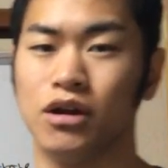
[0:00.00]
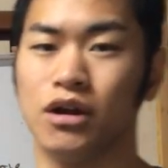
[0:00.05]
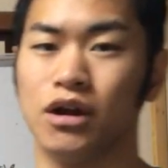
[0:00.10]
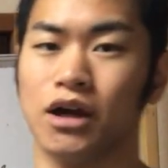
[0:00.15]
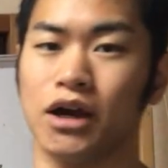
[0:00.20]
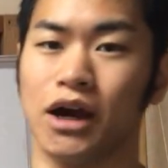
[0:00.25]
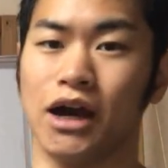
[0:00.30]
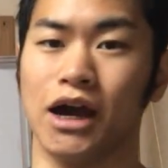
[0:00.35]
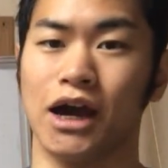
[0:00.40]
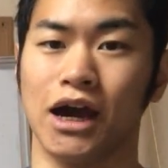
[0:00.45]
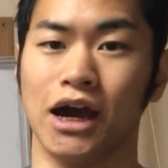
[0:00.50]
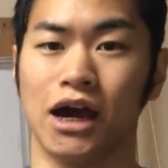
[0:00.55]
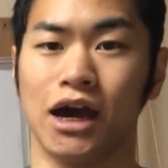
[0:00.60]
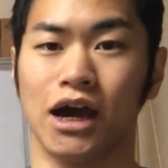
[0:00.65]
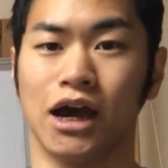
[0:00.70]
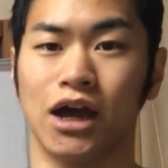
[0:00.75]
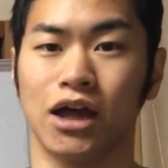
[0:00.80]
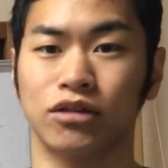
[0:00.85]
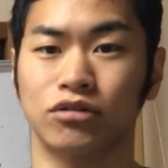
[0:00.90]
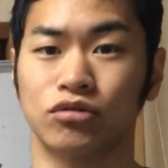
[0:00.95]

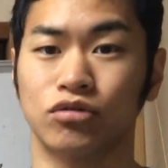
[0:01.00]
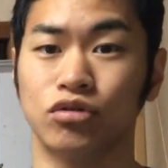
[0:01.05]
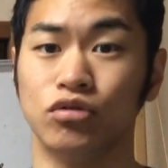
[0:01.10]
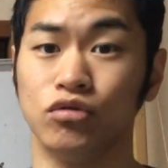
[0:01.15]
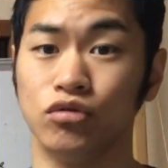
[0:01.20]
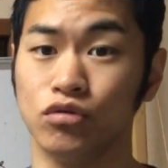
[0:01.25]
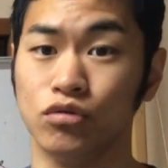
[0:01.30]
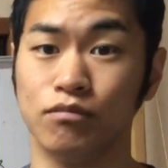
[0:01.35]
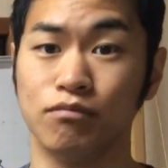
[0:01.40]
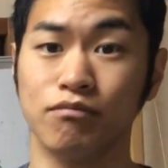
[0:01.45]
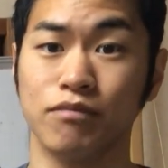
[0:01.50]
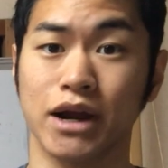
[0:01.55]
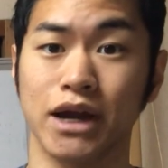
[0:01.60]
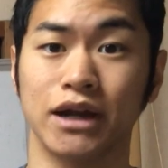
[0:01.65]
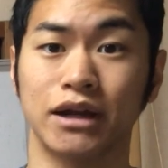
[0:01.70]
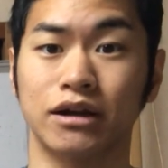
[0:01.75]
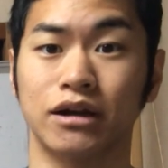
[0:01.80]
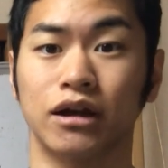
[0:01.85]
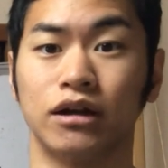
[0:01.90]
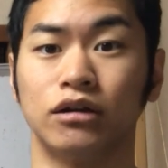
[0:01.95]
to
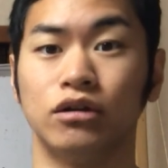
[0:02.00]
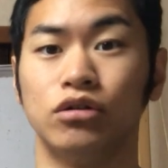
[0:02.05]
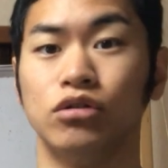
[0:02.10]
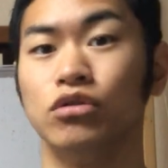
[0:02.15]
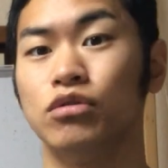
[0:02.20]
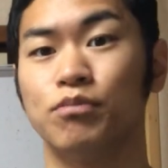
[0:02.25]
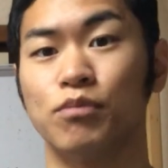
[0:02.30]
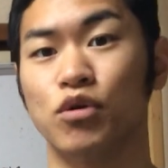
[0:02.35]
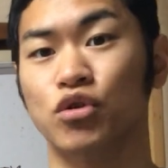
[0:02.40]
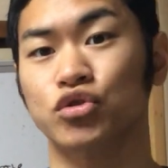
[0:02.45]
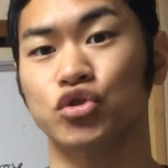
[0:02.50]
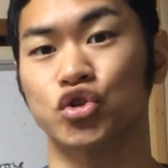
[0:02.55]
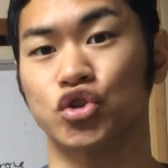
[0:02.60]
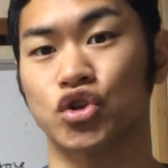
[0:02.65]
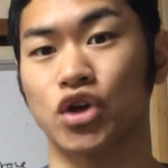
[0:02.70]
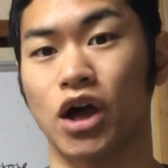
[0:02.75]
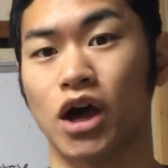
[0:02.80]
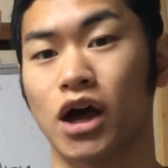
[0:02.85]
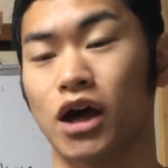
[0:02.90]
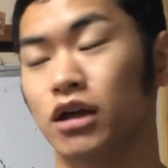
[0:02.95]
make a good
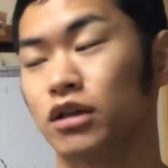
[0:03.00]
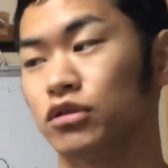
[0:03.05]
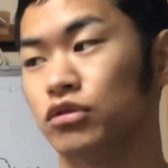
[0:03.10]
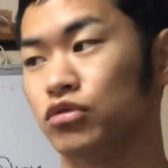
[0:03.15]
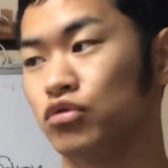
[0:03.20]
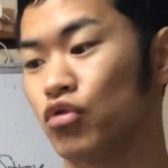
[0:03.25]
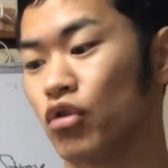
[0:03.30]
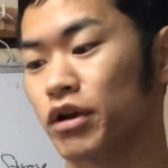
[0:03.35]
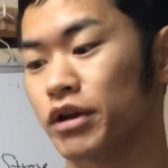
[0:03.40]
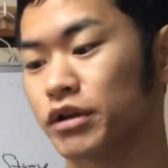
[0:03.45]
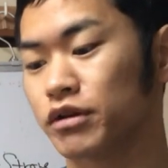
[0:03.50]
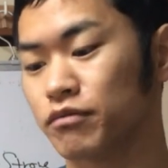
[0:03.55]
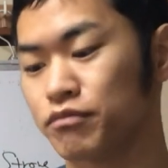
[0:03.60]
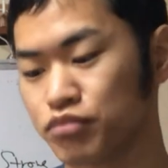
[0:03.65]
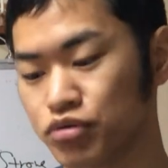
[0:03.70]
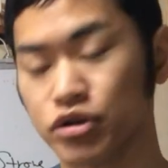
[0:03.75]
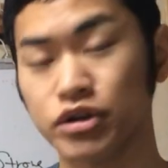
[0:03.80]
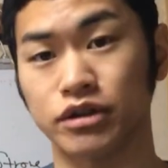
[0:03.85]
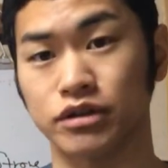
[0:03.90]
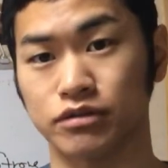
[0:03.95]
posture during
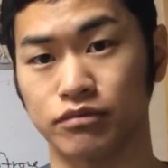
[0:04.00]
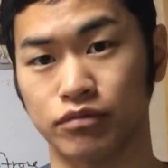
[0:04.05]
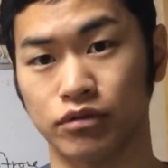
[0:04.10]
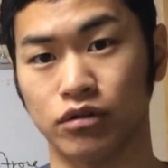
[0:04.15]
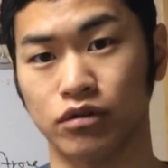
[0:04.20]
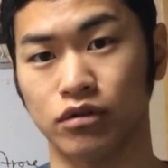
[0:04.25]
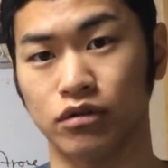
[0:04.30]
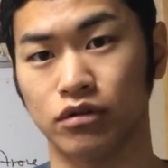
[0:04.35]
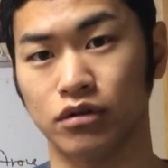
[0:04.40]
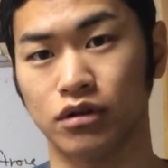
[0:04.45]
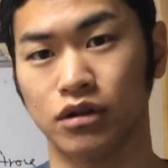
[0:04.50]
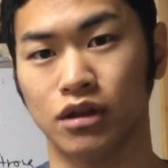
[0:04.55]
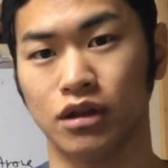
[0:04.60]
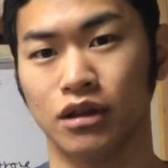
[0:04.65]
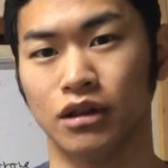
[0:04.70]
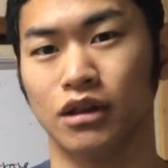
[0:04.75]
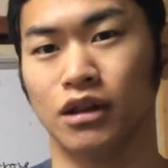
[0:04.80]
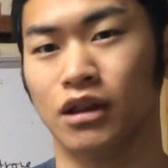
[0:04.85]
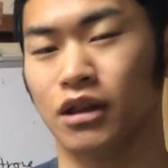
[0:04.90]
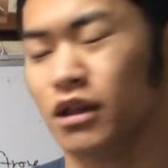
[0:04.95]
playing the ball.
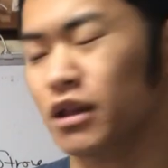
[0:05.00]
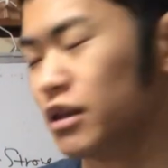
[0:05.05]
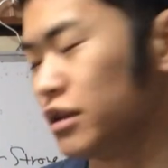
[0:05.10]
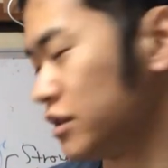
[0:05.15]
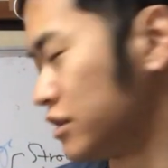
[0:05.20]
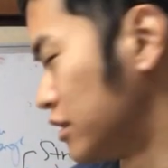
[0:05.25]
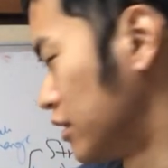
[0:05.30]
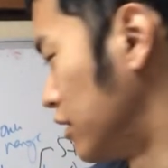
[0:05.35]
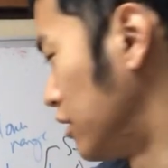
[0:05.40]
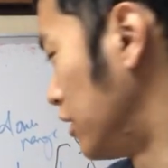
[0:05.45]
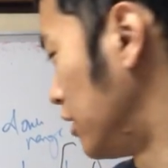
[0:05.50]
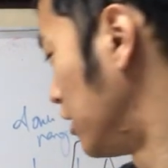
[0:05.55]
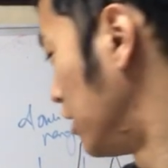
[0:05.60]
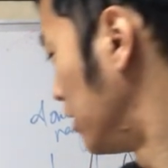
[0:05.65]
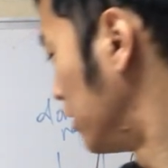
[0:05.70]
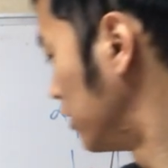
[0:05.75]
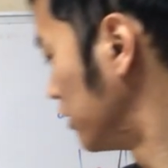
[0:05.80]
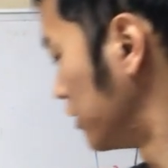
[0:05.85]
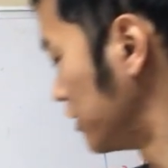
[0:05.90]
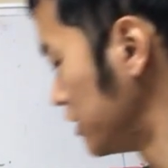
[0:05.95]

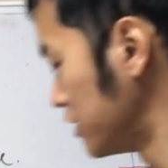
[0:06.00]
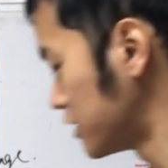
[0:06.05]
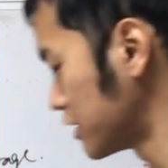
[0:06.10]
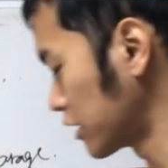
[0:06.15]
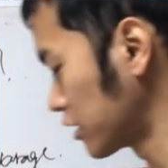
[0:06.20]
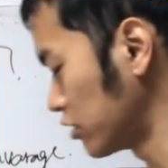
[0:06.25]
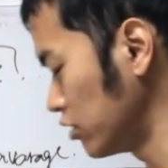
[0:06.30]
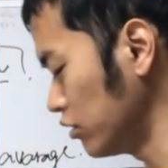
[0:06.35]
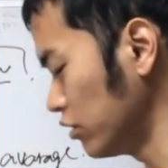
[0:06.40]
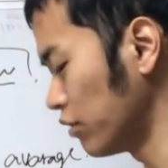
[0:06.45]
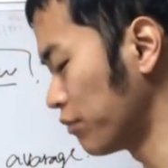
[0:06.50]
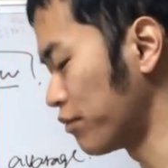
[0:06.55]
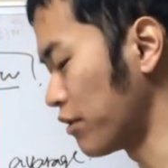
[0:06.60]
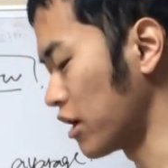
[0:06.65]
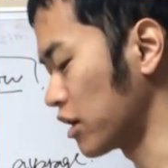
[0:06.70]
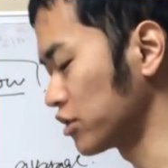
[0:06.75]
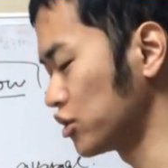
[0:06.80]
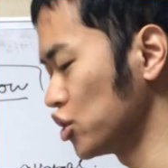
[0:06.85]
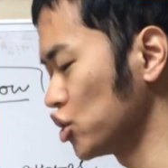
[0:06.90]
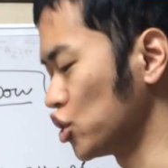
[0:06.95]
So in the Kyudo
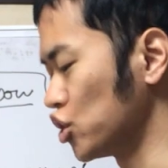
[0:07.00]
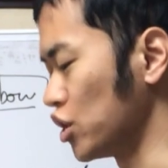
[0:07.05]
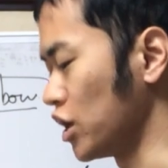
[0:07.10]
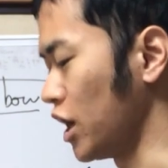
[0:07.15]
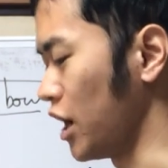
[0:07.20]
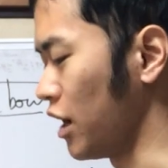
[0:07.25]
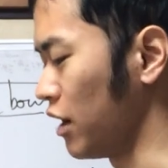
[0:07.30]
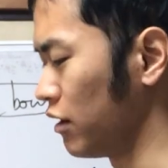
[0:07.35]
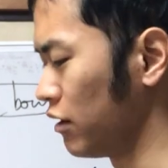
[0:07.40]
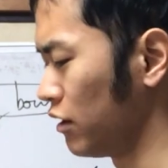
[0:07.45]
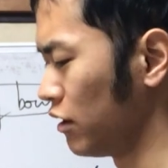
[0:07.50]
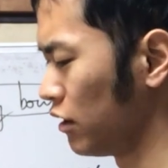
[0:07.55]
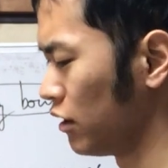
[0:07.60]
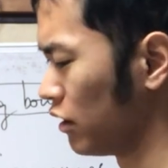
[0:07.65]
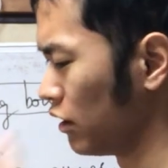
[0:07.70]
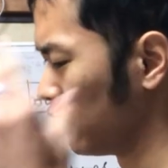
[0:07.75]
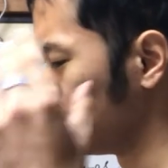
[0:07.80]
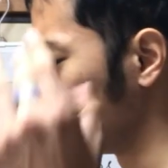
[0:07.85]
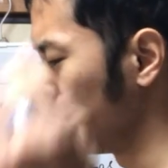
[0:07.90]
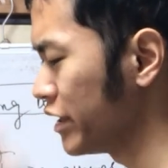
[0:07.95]
practitioner,
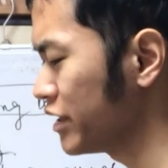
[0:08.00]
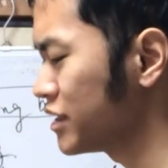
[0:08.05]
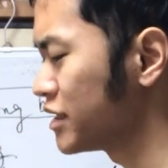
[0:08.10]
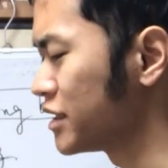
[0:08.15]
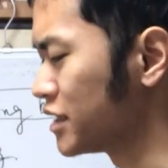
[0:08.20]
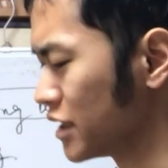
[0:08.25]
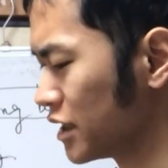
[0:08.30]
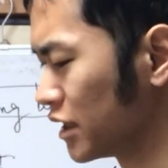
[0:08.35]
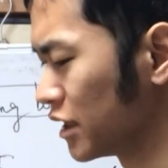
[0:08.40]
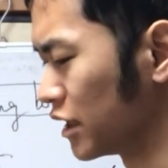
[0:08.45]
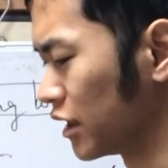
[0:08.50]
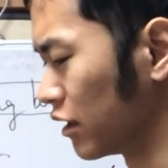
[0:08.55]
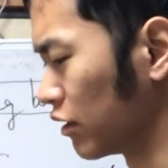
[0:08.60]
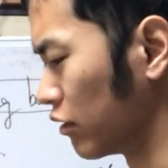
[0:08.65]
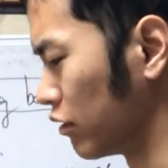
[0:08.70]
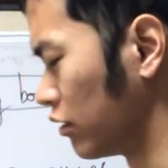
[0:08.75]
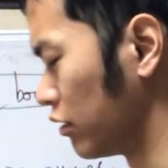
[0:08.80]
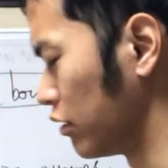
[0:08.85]
let's thinking.